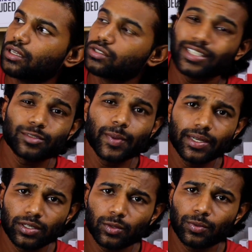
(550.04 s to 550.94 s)
So it's
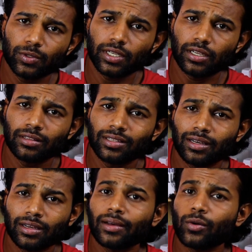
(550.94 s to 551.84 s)
better to put it in
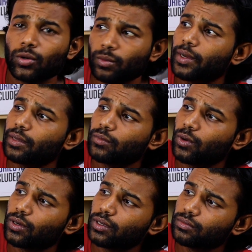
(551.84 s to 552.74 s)
the automatic
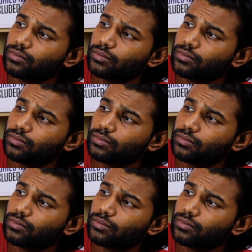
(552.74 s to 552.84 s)
mode.